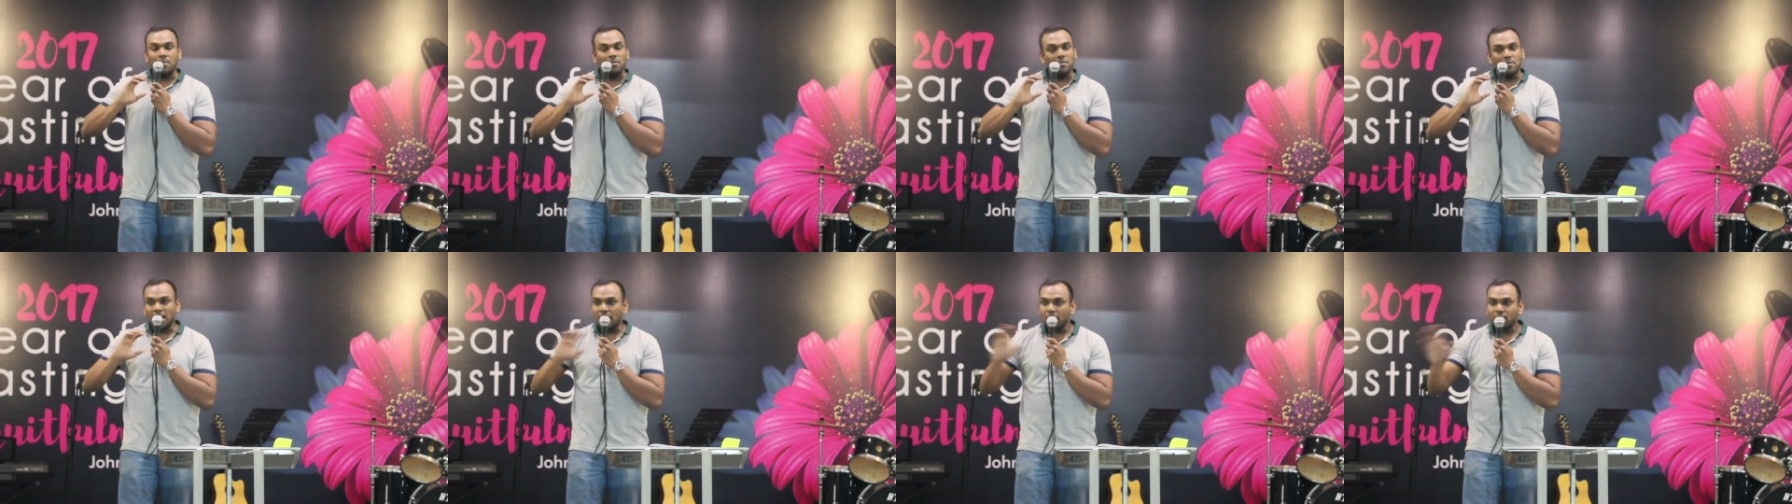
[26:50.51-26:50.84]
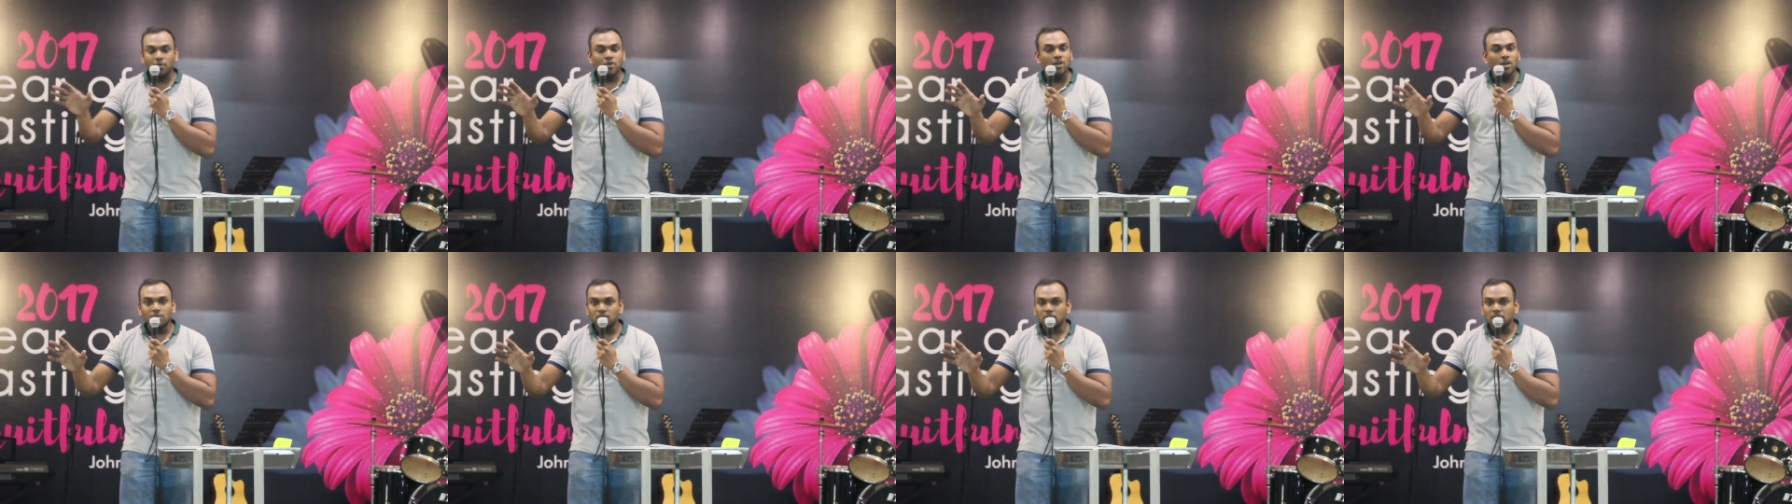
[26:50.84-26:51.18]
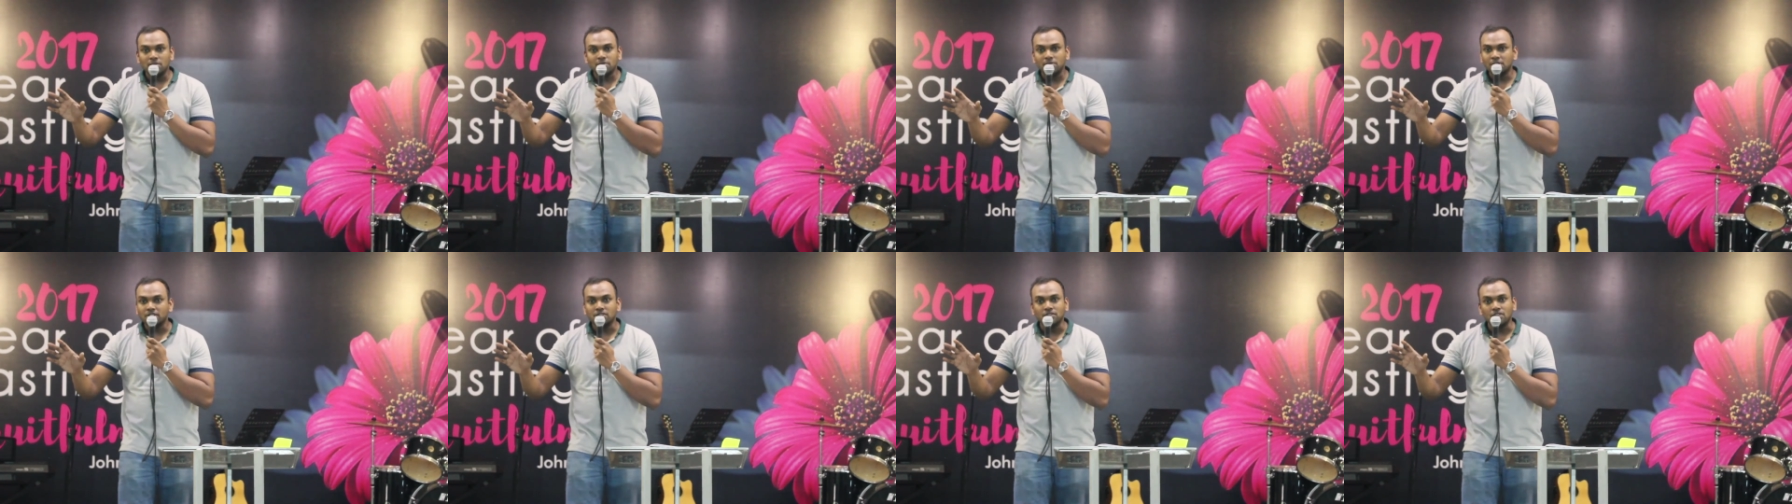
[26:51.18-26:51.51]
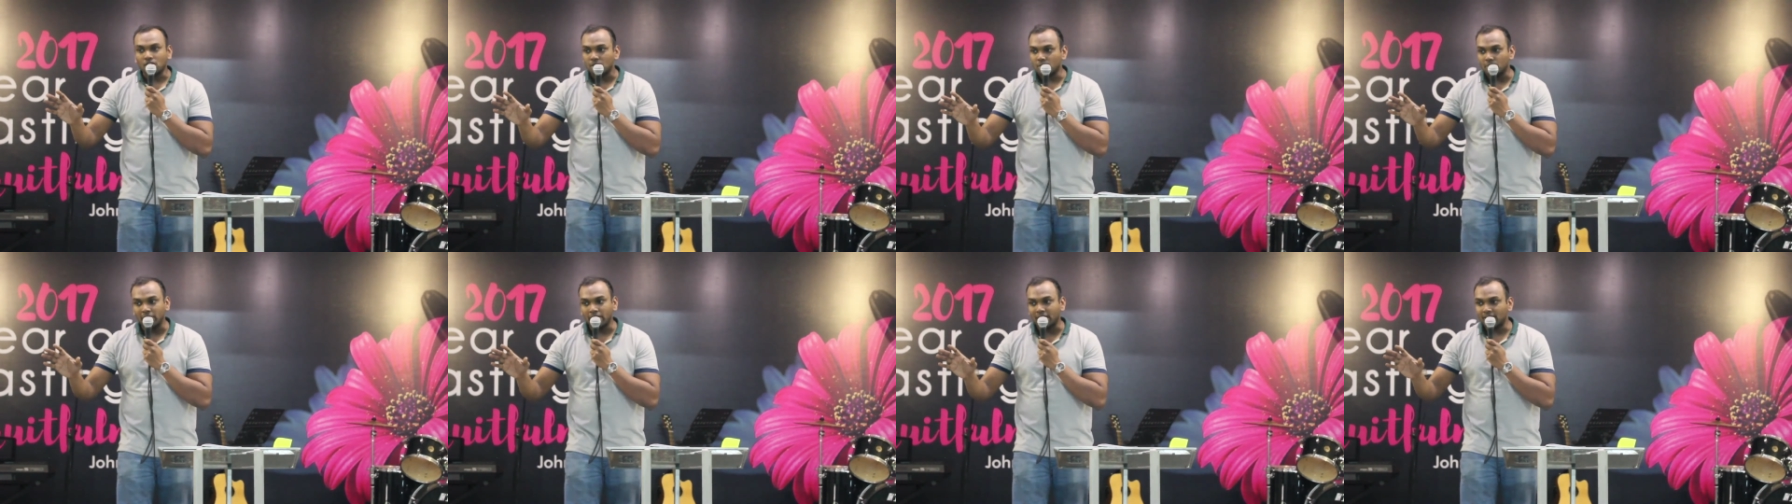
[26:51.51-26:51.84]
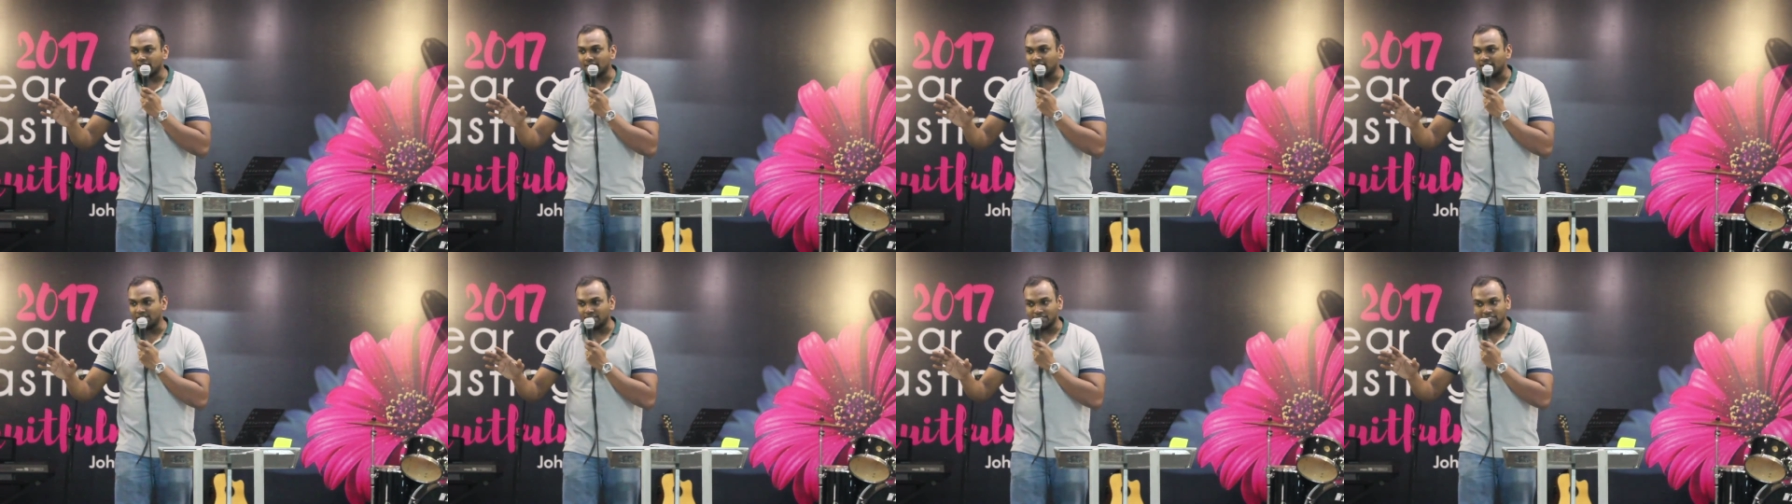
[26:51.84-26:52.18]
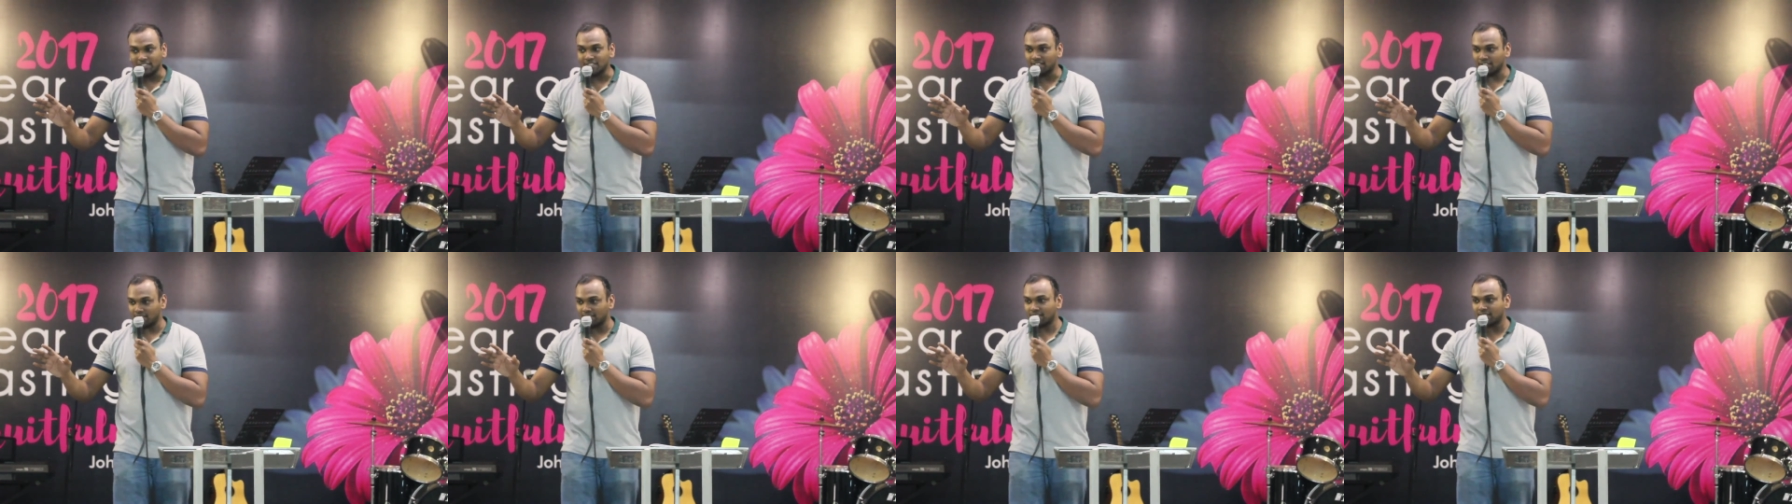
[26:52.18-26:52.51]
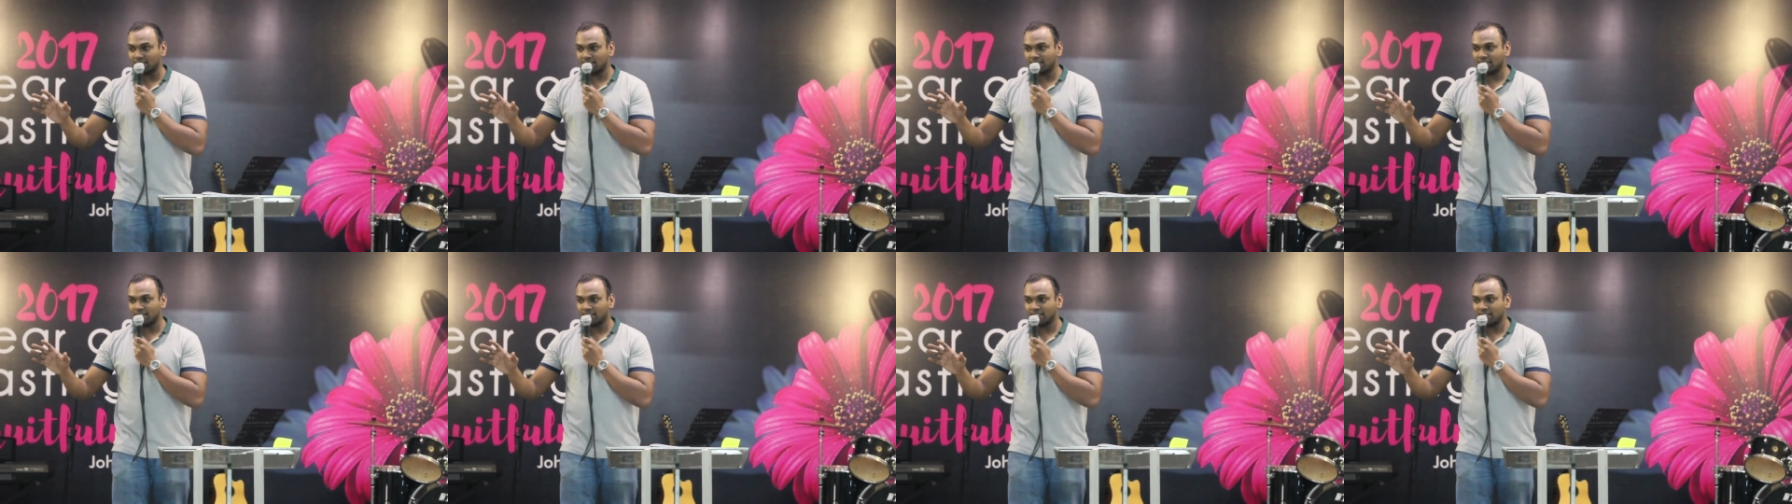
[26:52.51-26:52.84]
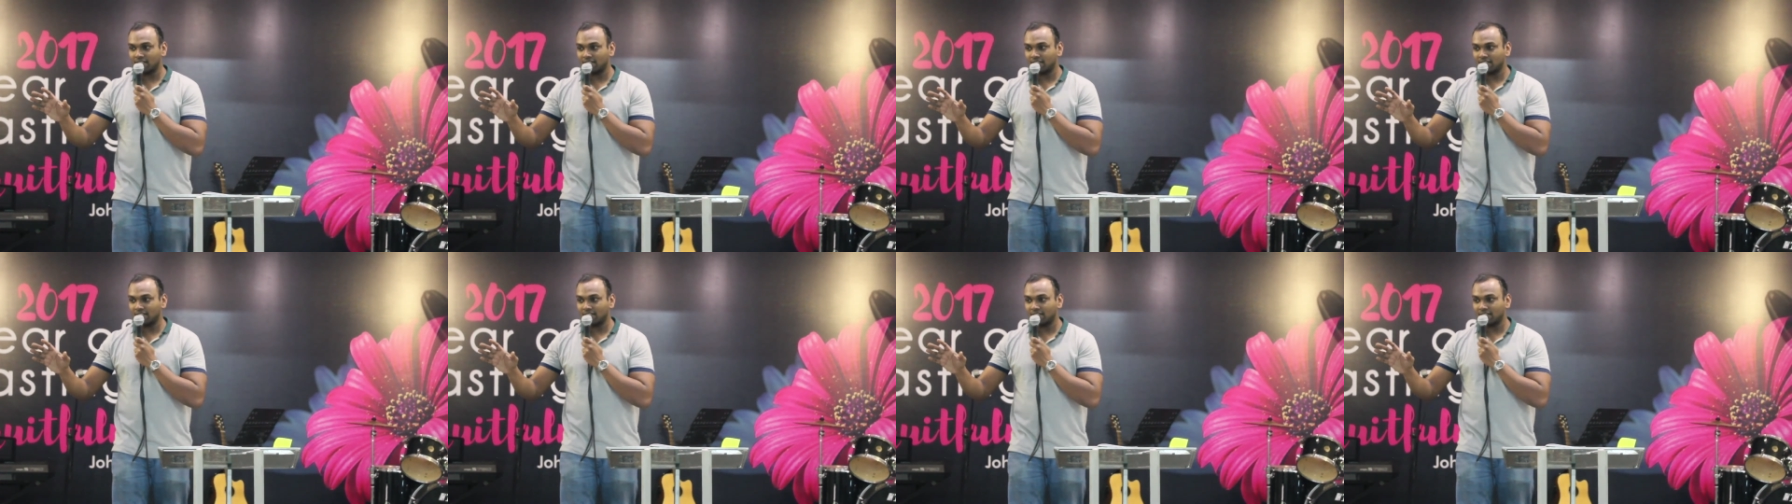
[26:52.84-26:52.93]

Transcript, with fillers: my problem is not bigger than Jesus.